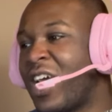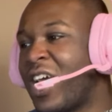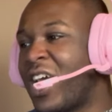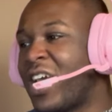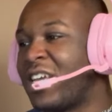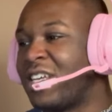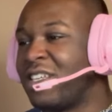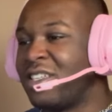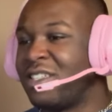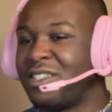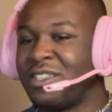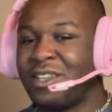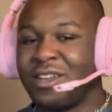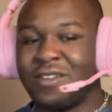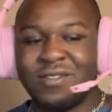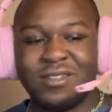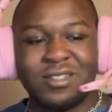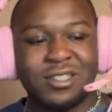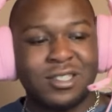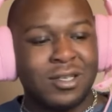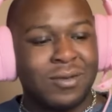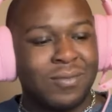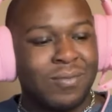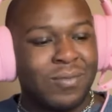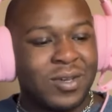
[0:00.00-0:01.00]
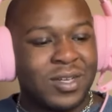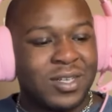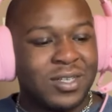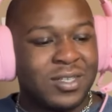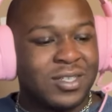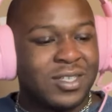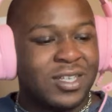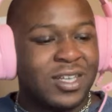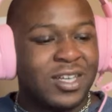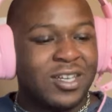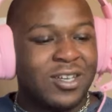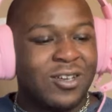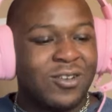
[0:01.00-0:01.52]
I just love it so
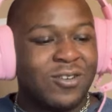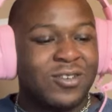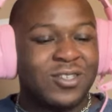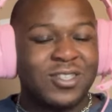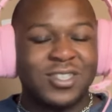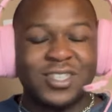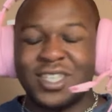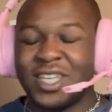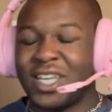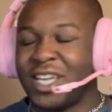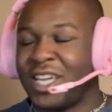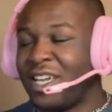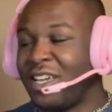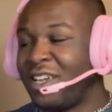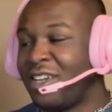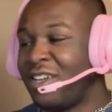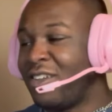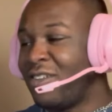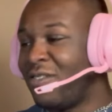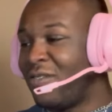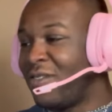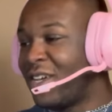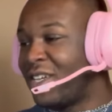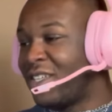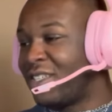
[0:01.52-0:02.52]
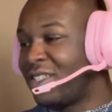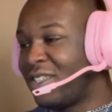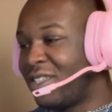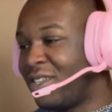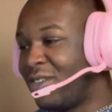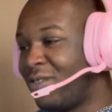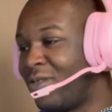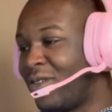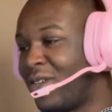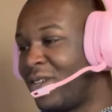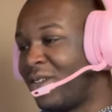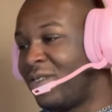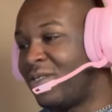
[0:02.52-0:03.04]
much. Ursiday, you guys,
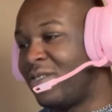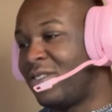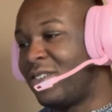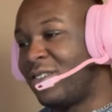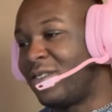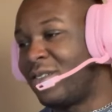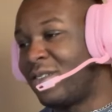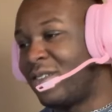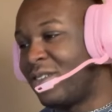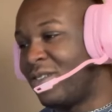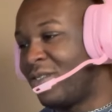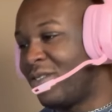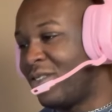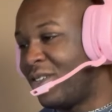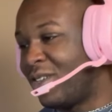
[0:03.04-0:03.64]
you killed it.